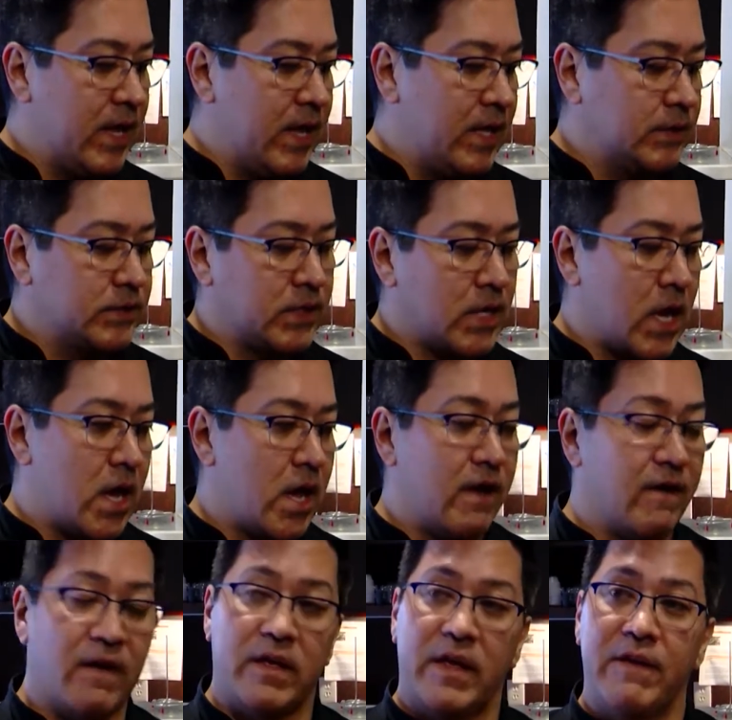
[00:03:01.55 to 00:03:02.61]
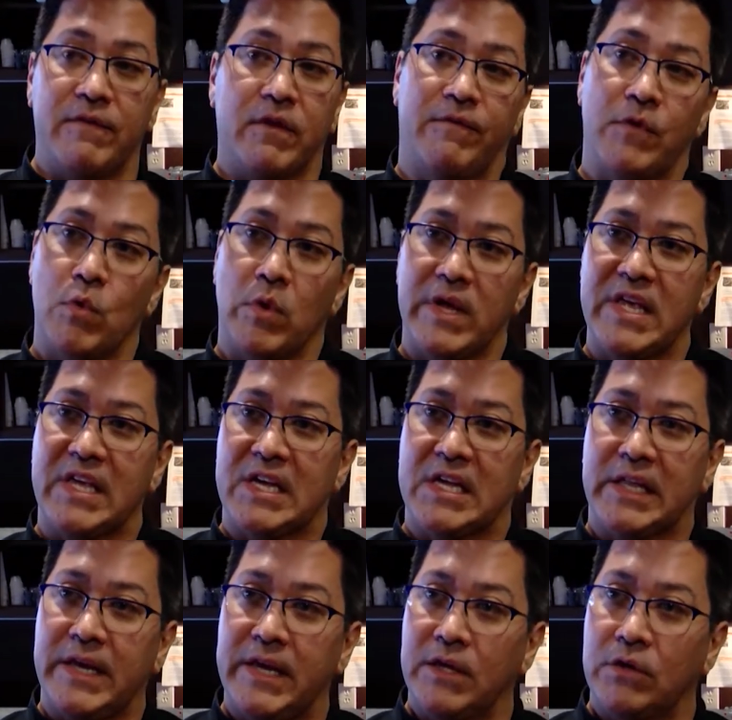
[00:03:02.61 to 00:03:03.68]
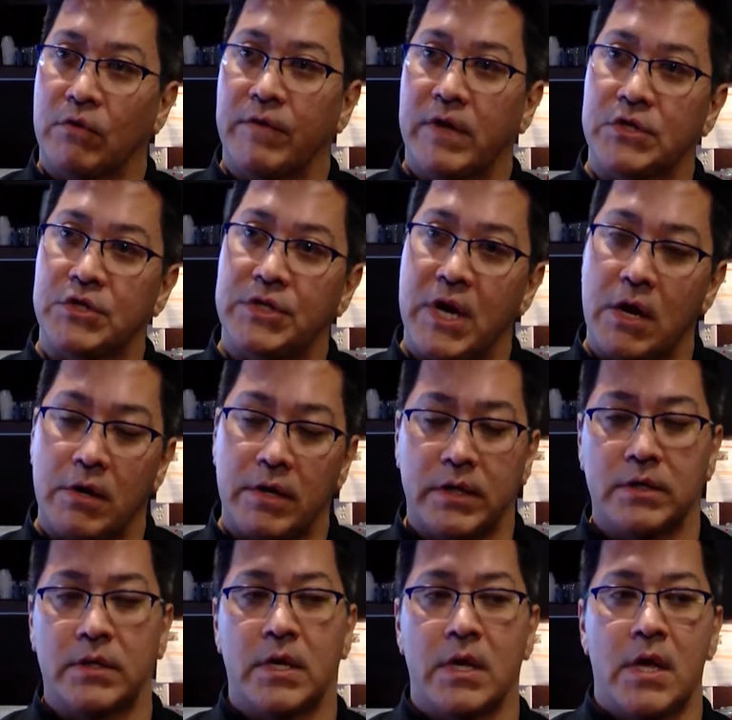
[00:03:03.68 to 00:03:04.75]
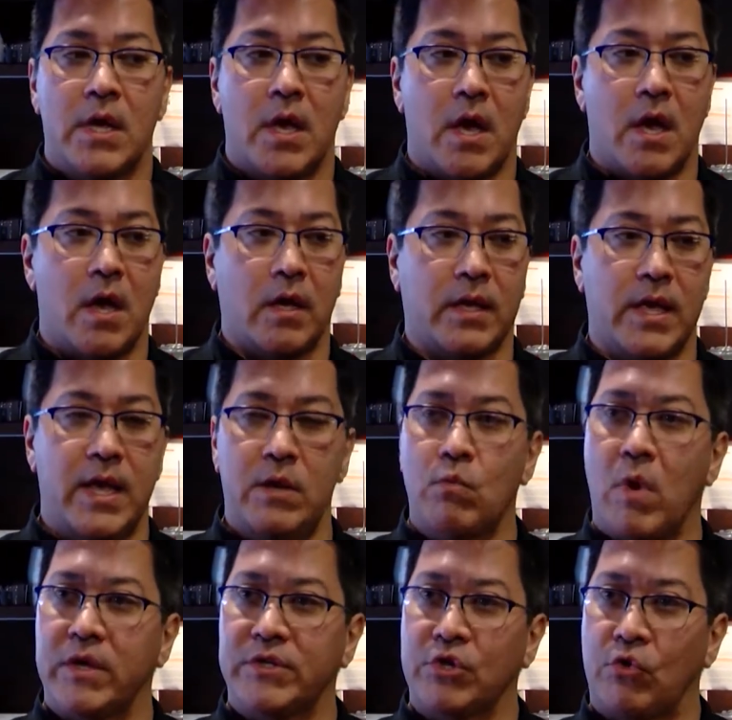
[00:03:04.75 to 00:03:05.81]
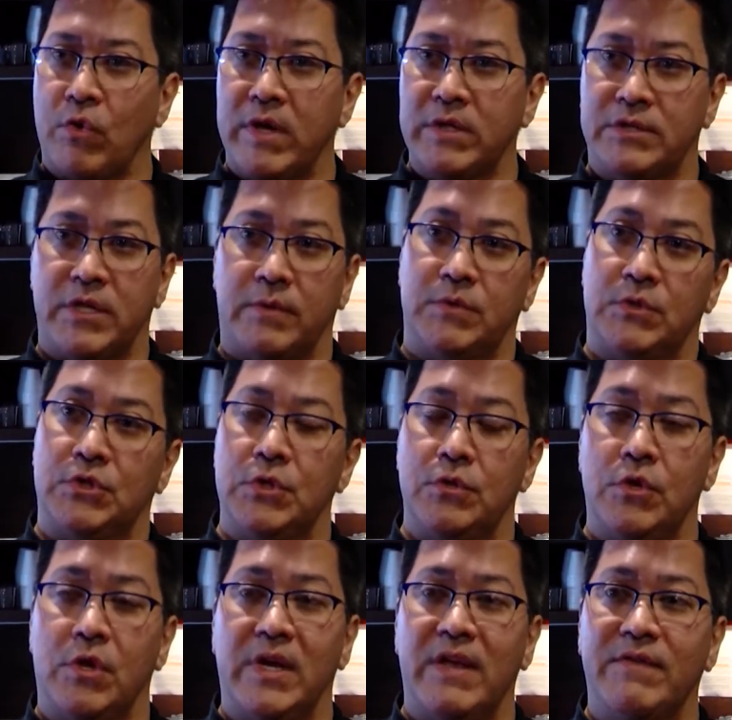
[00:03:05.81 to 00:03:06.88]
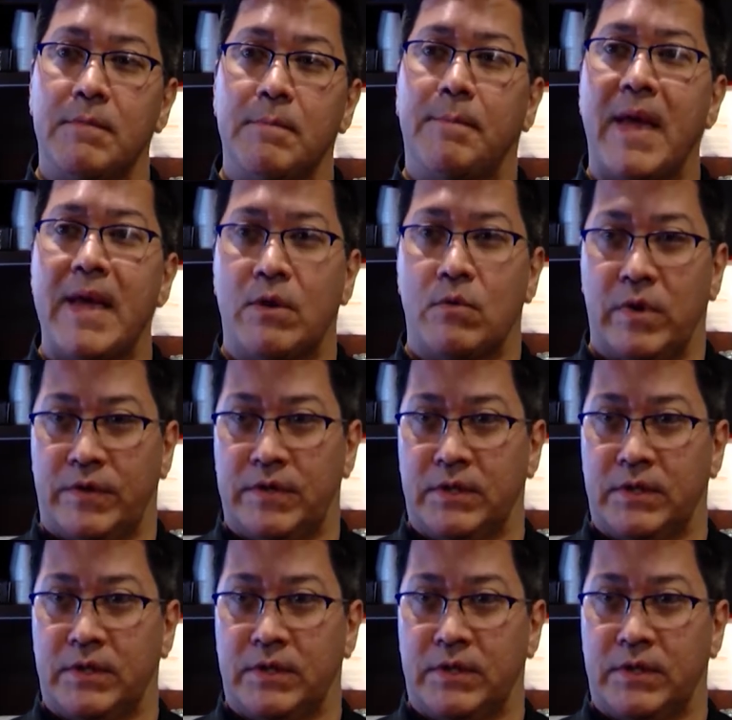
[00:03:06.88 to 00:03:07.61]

eat, uh, either if you want to eat clean or vegetarian. Uh, quinoa is a great substitute. You can even bake with